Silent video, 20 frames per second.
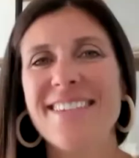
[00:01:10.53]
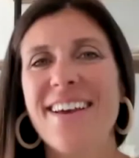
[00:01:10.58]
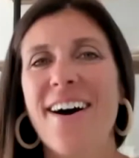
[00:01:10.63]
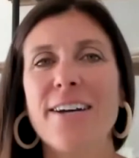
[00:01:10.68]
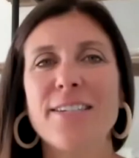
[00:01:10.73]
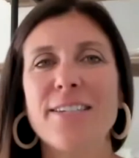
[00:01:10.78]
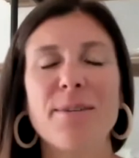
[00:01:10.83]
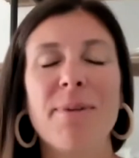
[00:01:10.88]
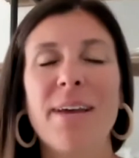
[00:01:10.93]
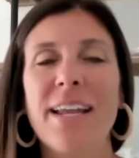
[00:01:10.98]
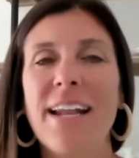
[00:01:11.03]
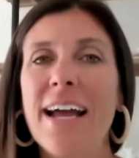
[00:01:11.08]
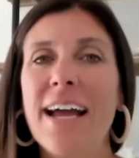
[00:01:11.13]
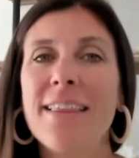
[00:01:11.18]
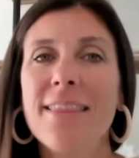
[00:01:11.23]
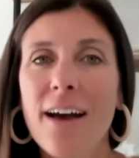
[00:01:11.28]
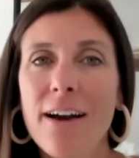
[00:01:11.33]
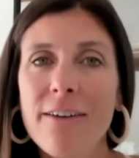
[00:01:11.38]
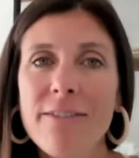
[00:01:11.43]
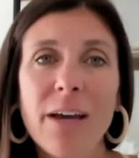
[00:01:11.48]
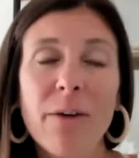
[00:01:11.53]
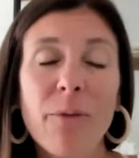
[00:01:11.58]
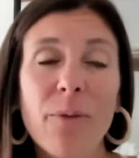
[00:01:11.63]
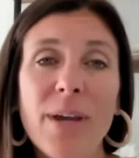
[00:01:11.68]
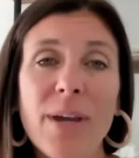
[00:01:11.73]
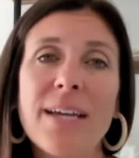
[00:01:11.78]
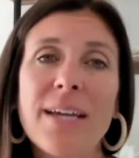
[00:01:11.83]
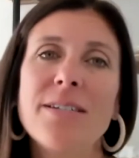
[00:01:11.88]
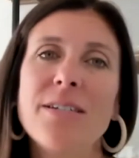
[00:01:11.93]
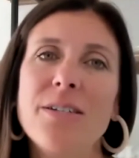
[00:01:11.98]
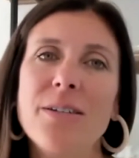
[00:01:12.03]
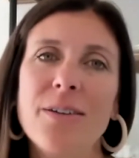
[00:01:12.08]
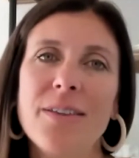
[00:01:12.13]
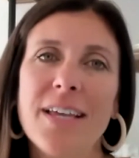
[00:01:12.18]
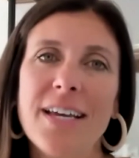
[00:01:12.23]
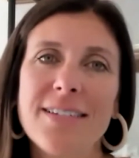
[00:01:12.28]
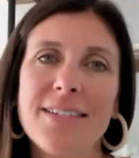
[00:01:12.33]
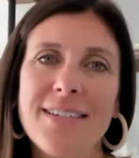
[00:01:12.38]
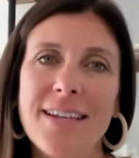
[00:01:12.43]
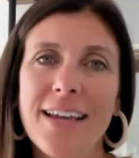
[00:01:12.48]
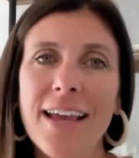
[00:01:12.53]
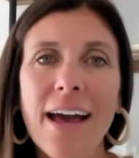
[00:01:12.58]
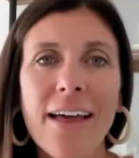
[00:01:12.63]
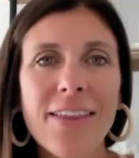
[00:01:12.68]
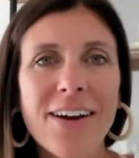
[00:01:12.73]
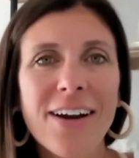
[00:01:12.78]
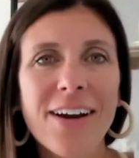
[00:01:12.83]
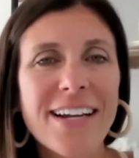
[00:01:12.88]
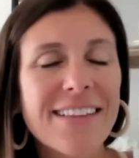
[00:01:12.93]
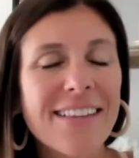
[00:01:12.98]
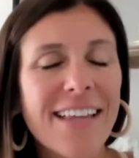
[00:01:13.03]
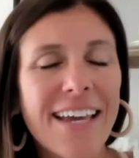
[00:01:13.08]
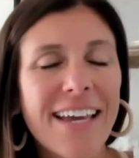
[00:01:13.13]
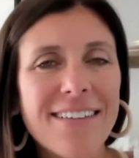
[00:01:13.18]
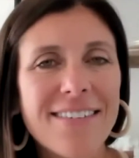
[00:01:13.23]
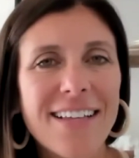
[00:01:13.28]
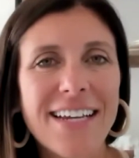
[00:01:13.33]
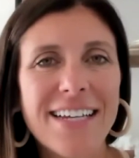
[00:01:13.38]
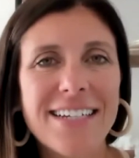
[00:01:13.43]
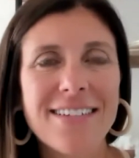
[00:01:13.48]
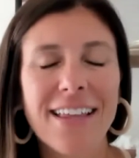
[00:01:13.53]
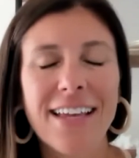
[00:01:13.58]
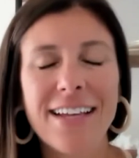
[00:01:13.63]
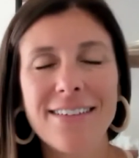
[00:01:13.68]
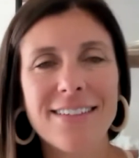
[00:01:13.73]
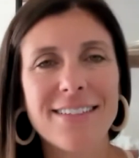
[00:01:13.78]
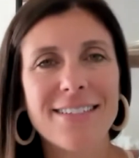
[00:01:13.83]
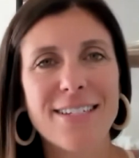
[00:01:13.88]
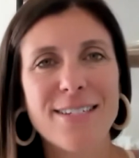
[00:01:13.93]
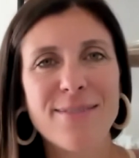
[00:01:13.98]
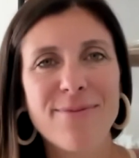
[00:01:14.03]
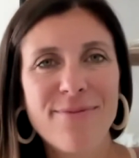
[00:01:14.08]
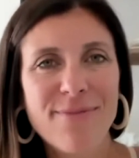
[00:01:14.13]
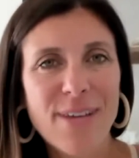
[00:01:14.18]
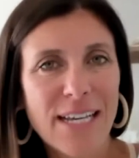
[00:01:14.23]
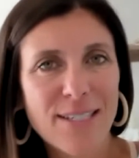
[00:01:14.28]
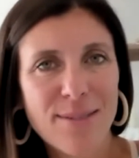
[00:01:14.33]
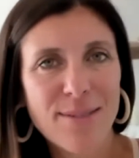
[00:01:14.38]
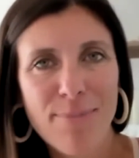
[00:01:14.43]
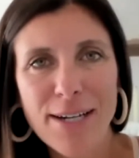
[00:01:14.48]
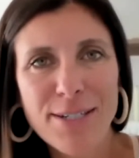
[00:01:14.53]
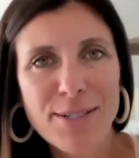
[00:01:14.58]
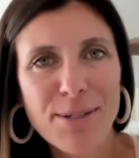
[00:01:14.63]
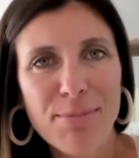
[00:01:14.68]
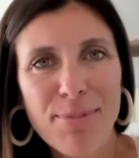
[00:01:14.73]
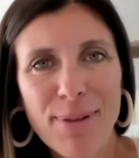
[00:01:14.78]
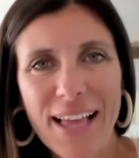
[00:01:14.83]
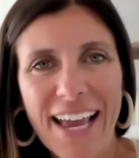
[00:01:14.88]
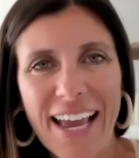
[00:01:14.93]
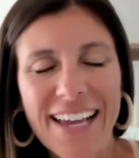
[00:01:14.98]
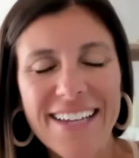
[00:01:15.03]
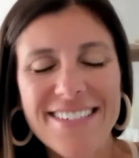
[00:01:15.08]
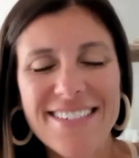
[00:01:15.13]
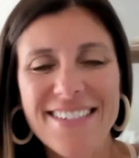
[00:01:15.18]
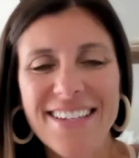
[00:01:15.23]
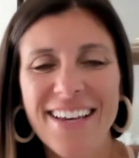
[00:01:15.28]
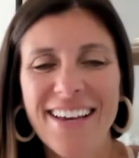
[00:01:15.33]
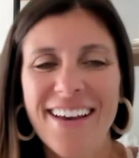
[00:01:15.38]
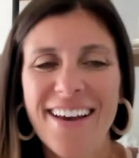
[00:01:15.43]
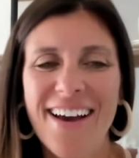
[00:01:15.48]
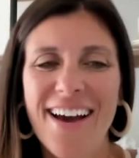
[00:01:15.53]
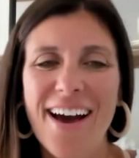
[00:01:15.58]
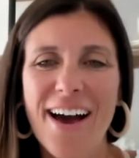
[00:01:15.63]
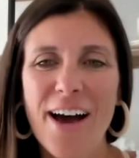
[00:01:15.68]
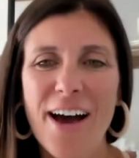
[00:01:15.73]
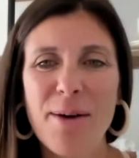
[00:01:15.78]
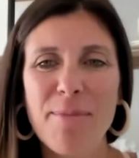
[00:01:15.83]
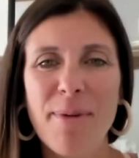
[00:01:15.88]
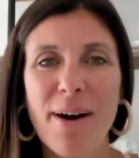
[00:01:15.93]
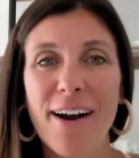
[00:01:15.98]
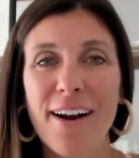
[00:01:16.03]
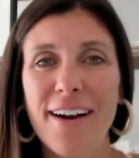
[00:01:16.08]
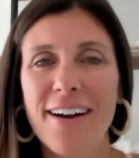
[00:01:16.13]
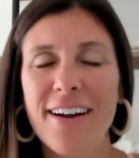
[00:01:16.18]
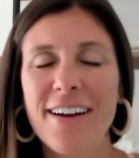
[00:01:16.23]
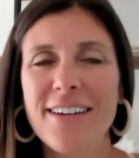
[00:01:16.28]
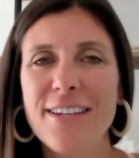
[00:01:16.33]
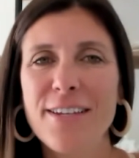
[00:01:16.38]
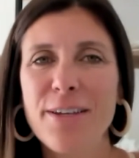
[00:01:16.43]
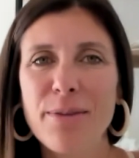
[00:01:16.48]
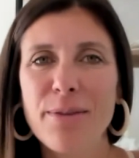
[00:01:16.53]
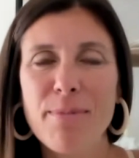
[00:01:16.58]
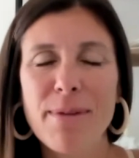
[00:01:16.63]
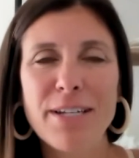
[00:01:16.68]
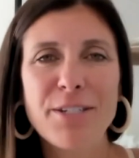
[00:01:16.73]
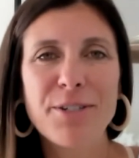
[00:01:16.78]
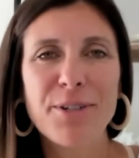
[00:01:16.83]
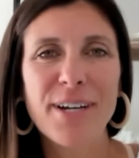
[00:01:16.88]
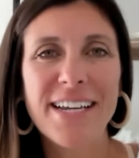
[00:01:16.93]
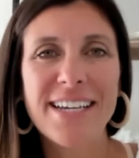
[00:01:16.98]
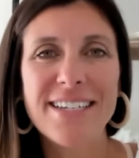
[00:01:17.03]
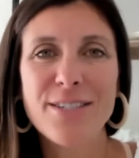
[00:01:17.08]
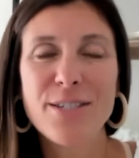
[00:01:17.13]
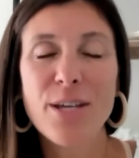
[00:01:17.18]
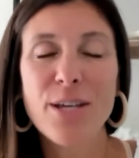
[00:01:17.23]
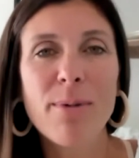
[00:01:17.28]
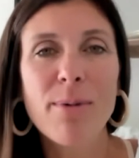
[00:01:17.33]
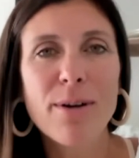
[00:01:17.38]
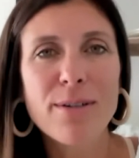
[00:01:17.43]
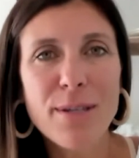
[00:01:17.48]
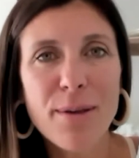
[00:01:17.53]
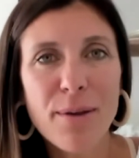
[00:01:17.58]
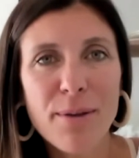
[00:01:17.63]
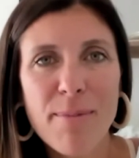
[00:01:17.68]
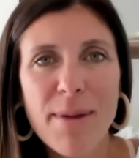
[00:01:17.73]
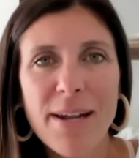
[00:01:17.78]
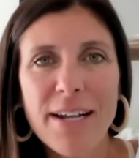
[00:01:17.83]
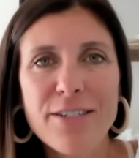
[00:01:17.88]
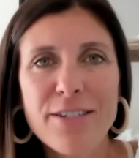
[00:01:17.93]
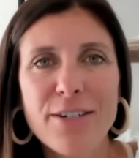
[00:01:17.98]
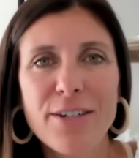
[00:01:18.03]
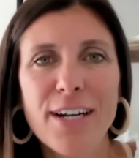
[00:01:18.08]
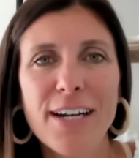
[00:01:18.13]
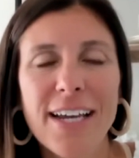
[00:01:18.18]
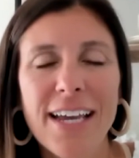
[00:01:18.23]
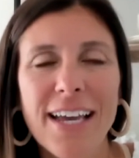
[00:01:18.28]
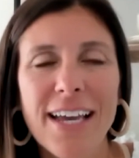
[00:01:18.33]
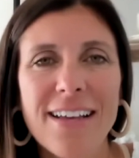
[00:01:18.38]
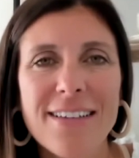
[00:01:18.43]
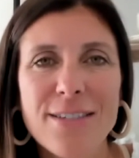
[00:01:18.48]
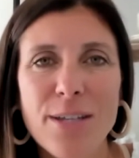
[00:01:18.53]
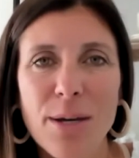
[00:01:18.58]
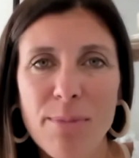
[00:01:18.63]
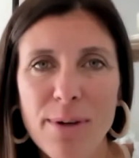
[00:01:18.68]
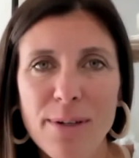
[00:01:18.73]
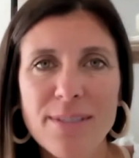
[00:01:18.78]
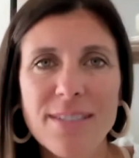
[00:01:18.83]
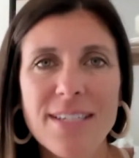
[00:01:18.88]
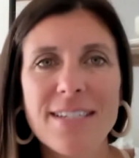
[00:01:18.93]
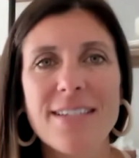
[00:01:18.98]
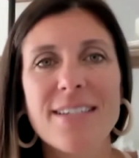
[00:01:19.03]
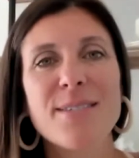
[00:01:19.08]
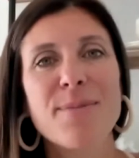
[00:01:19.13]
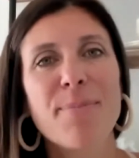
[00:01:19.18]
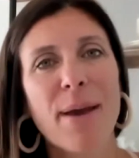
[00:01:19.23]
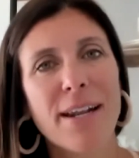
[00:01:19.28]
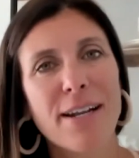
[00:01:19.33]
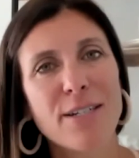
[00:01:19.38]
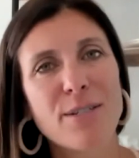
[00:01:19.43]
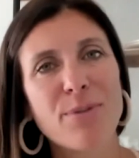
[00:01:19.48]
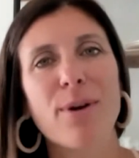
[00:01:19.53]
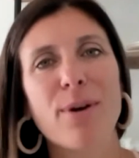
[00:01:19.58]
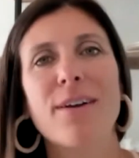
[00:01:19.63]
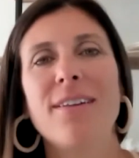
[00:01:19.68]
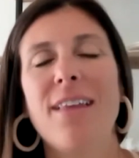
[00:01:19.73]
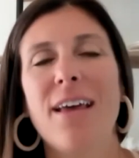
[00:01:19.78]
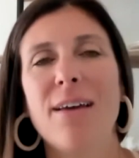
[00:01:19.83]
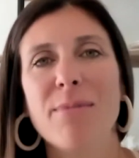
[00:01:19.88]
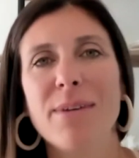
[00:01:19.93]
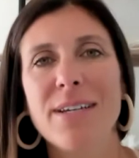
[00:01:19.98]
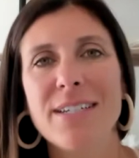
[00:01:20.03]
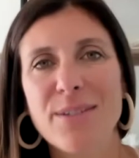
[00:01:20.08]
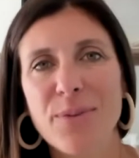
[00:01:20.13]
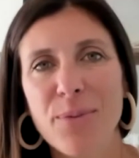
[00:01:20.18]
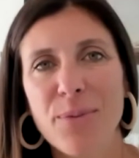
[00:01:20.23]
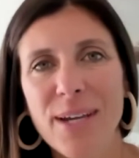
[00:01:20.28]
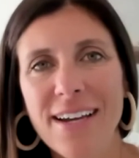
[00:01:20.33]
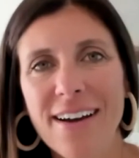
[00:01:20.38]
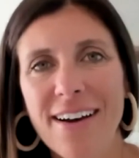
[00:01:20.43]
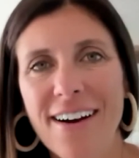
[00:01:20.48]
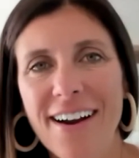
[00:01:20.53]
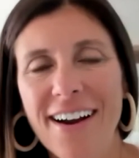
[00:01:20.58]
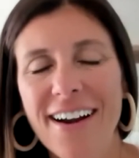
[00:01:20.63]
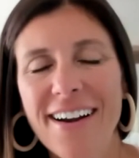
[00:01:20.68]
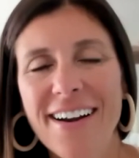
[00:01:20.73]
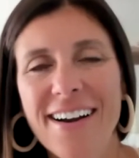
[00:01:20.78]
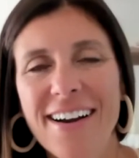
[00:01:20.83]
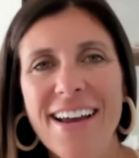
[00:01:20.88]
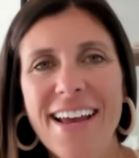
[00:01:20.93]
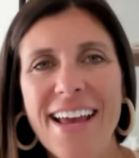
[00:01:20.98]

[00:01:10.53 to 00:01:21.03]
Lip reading: awesome. And I love that we get to do this together in Lakeland. Lakeland's a special place. Our youth ministry is Somos Youth Ministry. Somos is a Spanish word that means we are.